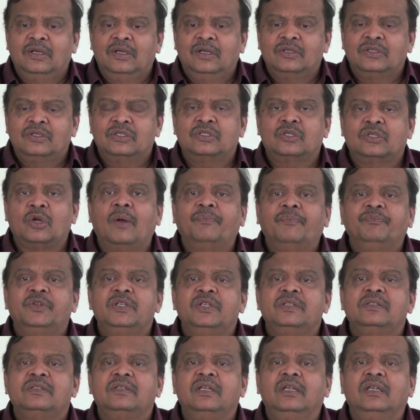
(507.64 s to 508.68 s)
stop
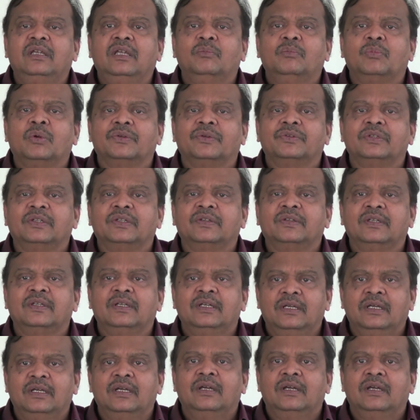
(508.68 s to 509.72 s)
this thinking process,
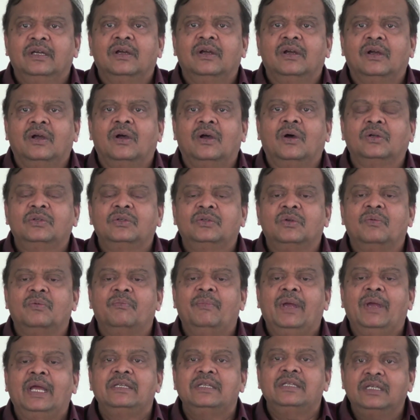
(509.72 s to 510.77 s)

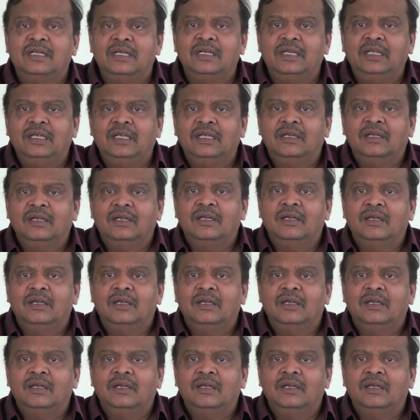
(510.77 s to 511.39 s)
automatically